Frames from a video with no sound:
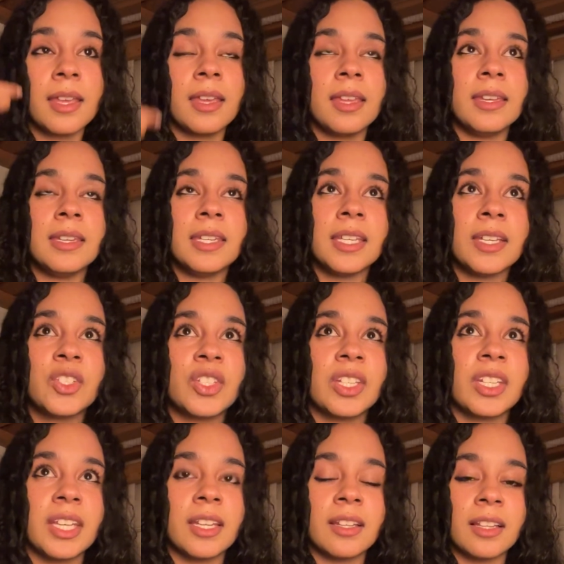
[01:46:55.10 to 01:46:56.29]
niched
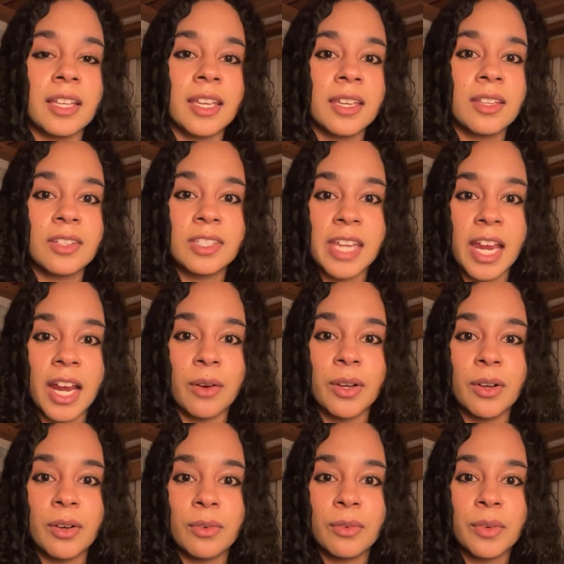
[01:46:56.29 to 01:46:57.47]
in like
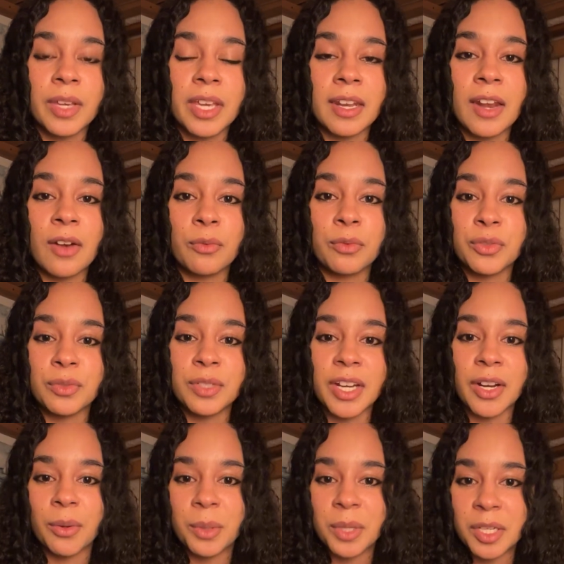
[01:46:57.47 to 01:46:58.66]
tarot, and I don't do
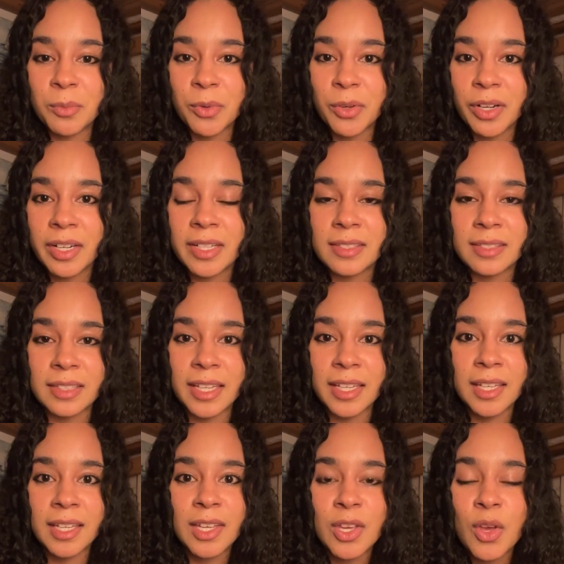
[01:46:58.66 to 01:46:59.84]
tarot anymore, because
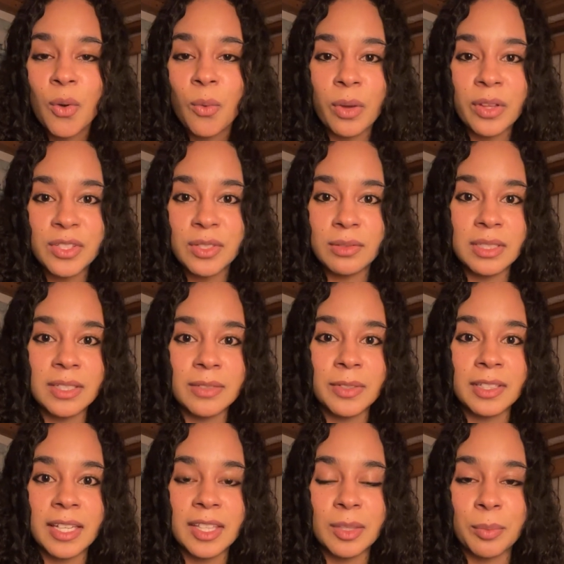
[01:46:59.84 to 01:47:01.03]
like once you live in
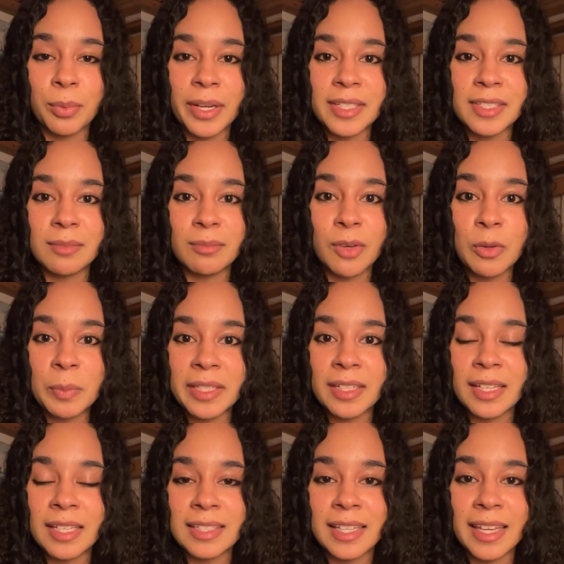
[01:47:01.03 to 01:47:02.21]
like the present moment,
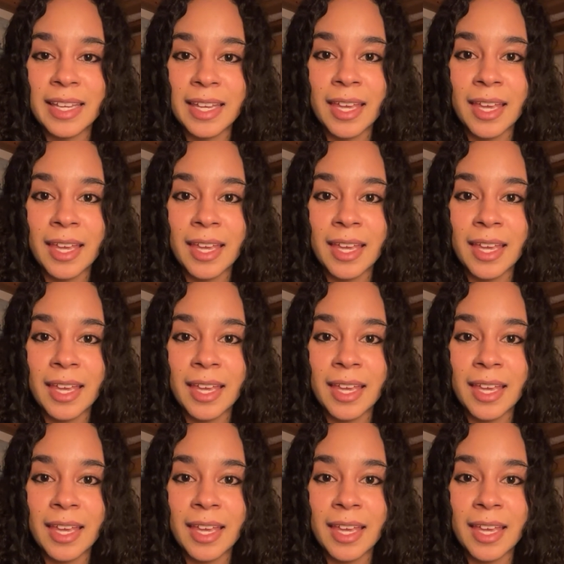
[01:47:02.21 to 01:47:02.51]
it's like,